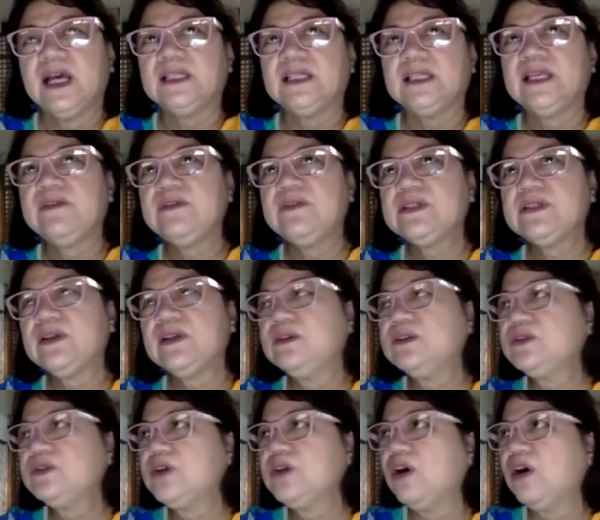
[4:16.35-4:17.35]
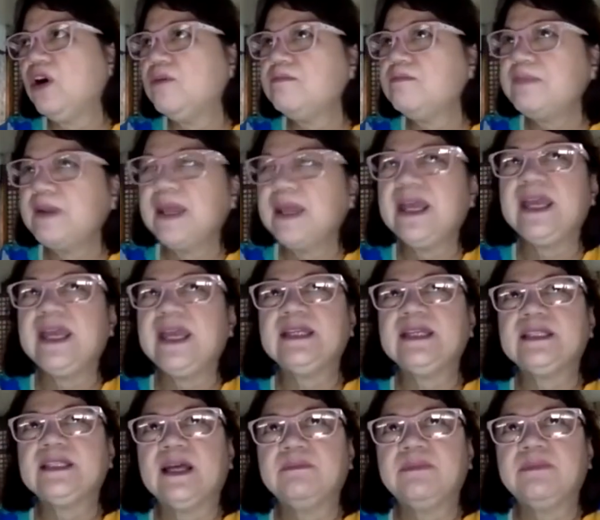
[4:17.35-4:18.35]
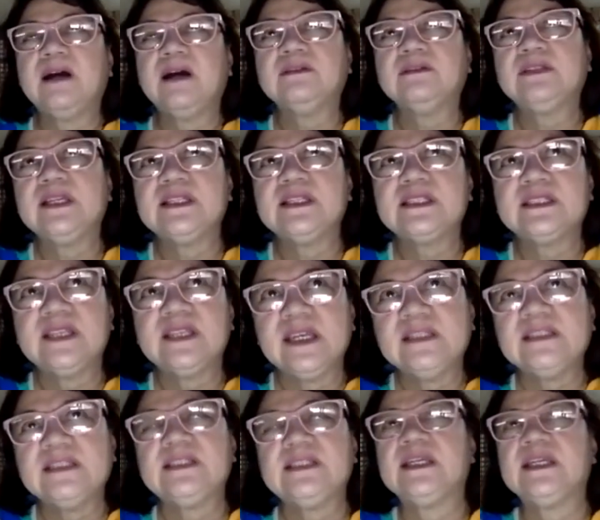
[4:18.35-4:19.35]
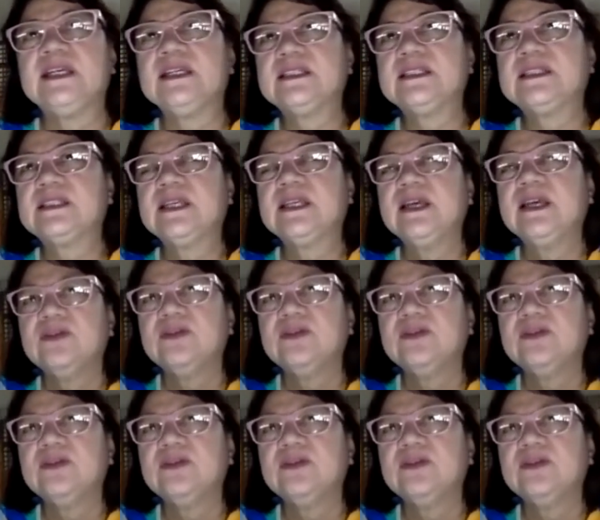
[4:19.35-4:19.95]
There was also a complaint about his thesis